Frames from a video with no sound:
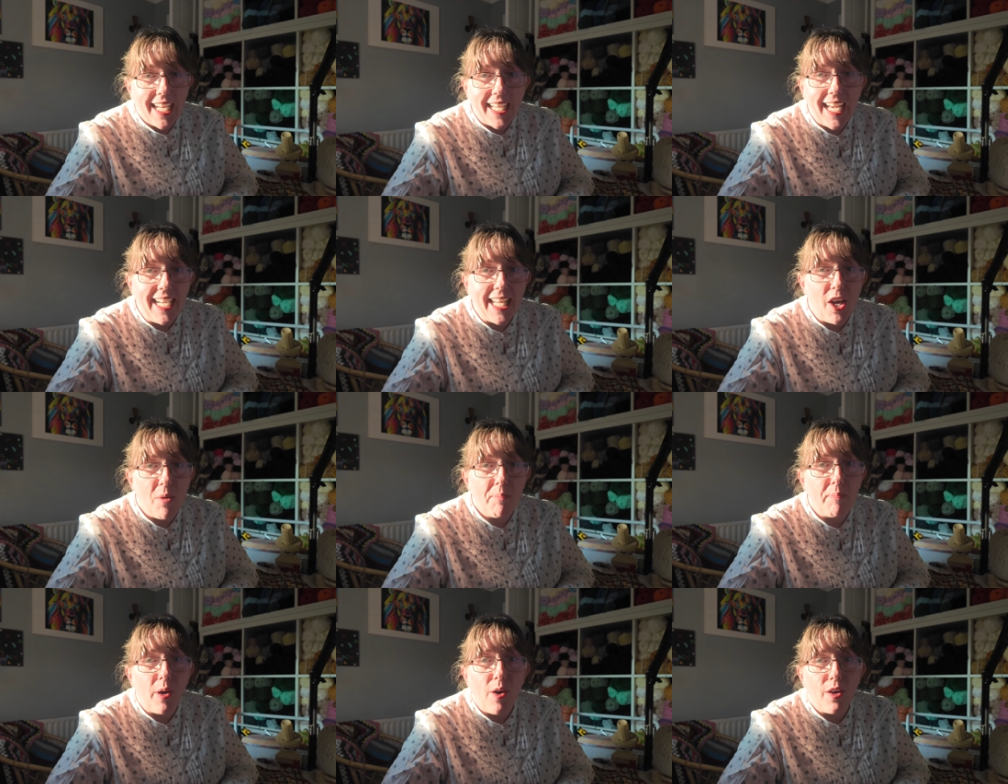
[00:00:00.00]
Kind of got
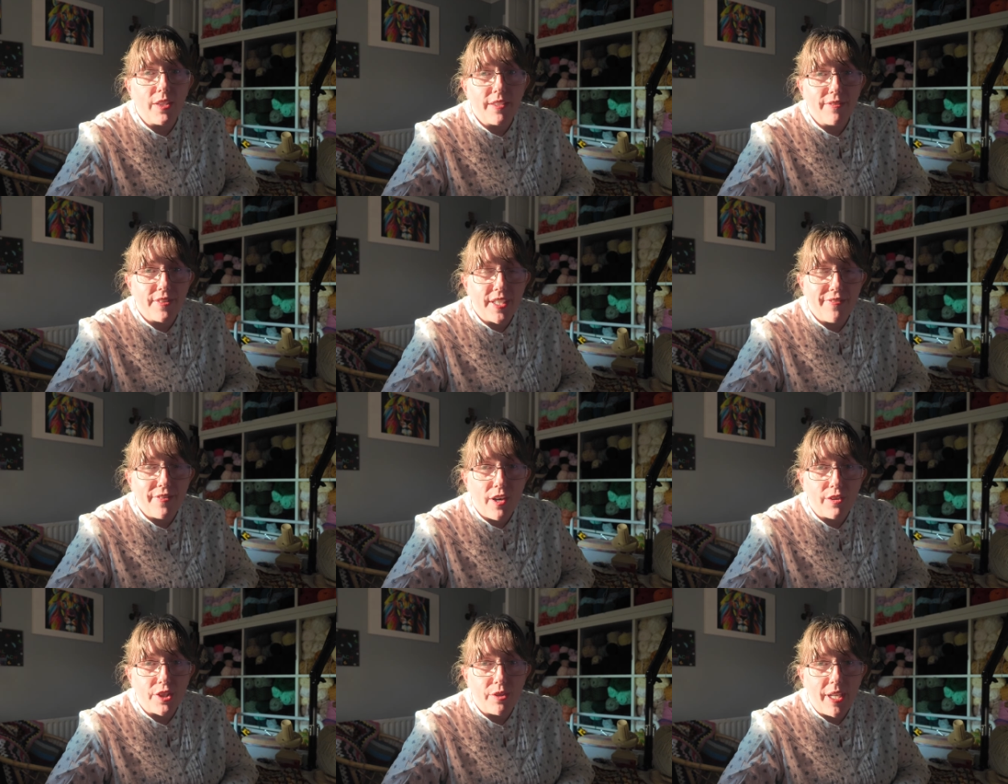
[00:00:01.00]
bored of the
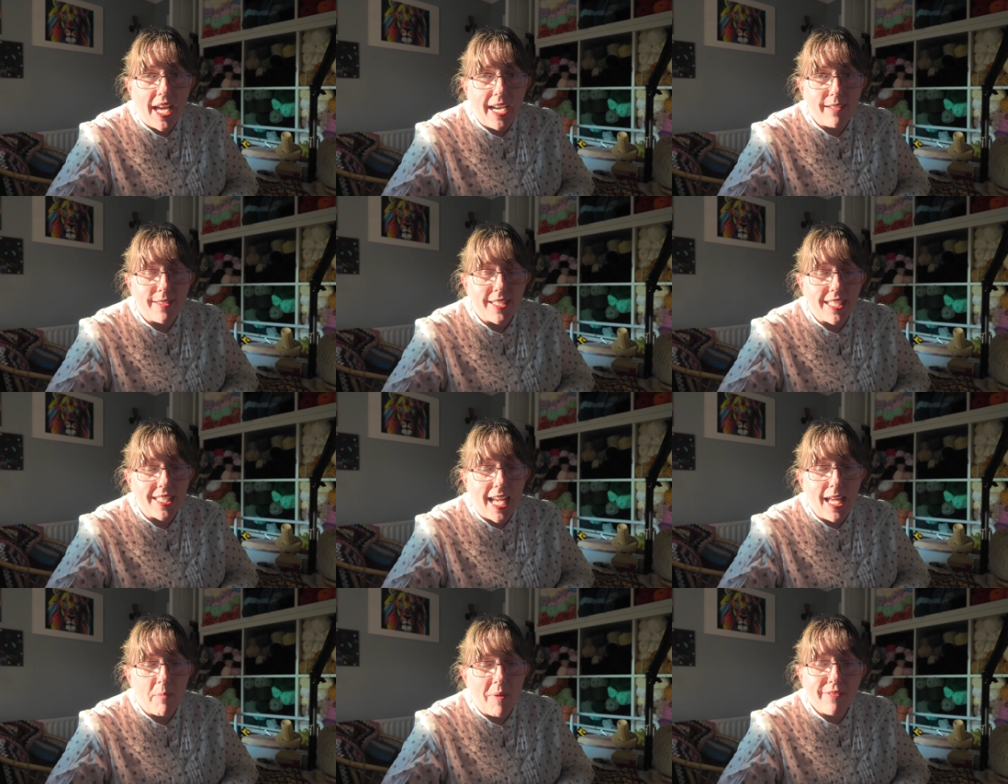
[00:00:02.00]
Fortune House the
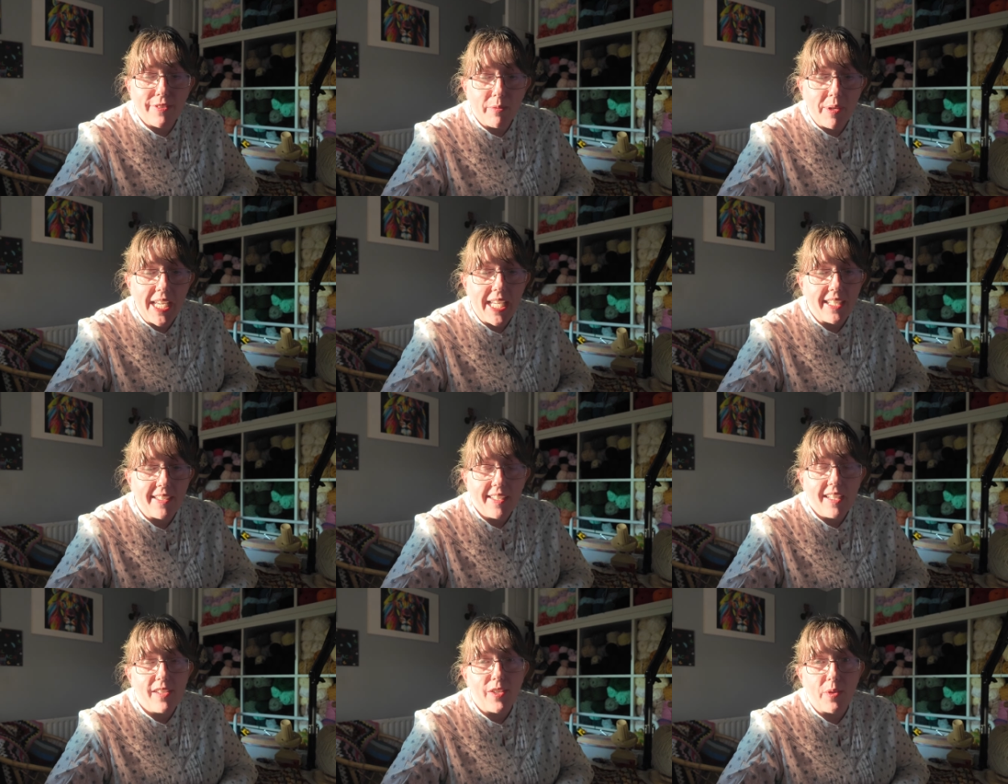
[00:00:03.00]
same every week.
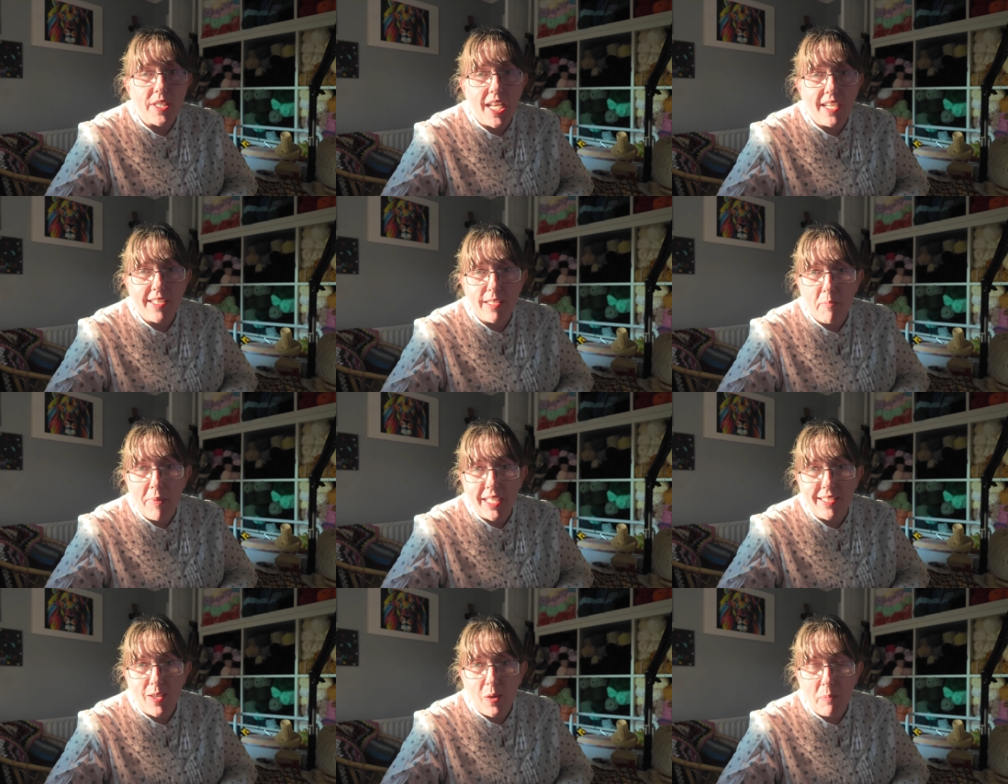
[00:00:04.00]
So it's nice to
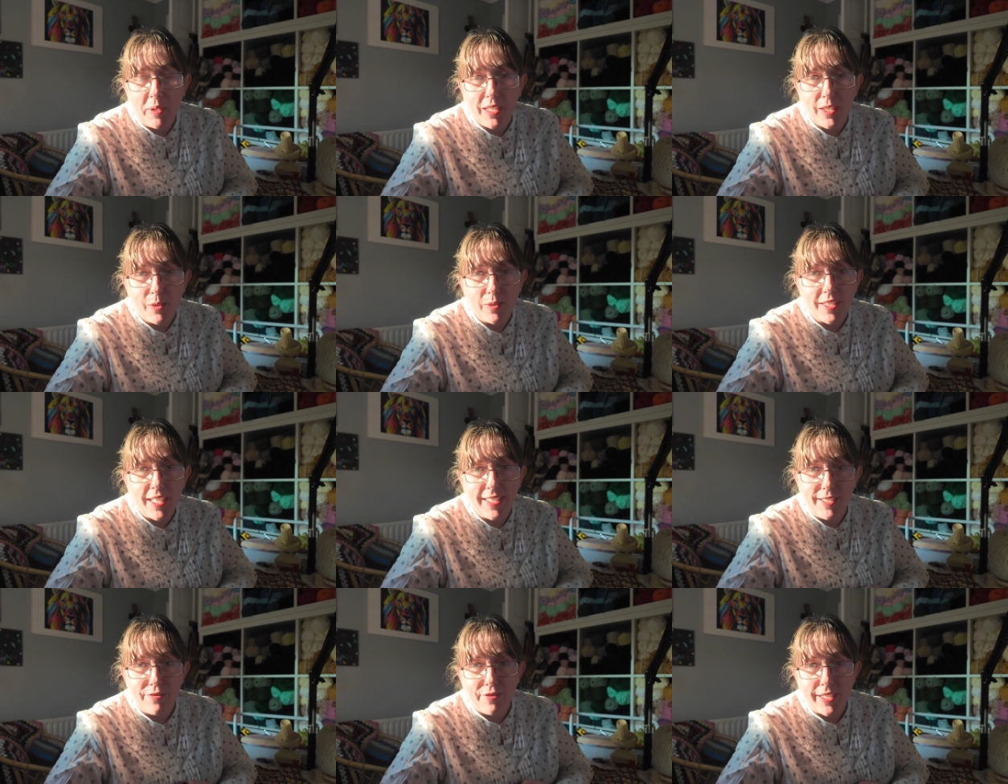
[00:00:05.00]
mix it up and use a
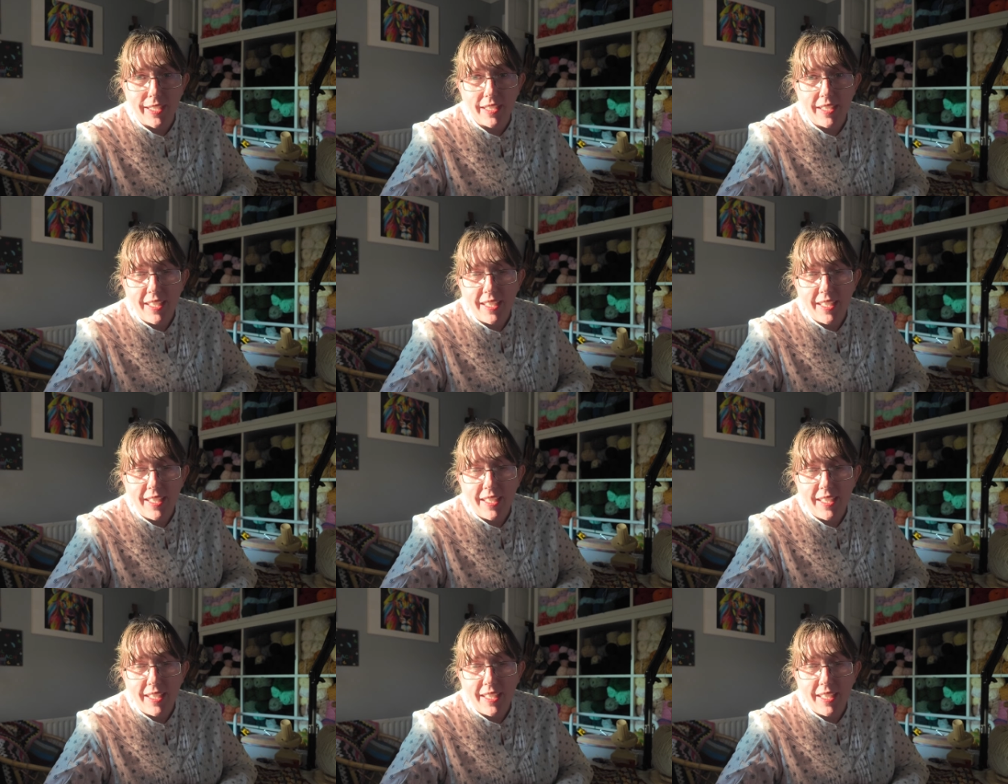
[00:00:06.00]
different